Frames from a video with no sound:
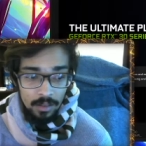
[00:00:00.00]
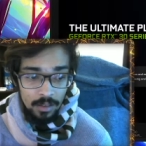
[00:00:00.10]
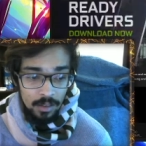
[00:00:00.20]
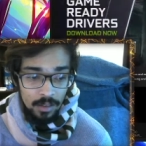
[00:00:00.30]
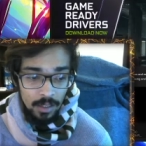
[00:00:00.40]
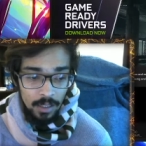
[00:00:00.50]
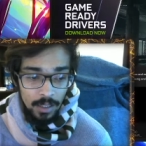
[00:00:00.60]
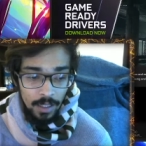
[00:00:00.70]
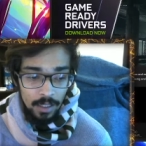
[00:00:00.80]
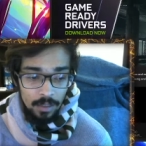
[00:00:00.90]
silly
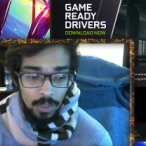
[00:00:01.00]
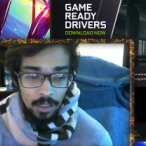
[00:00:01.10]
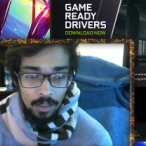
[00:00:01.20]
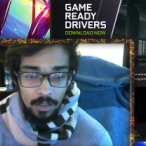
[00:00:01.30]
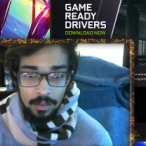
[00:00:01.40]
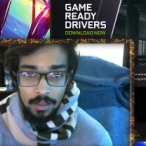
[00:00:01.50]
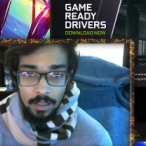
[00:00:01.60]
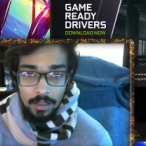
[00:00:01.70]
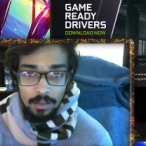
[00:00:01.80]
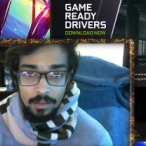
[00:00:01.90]
ass bug that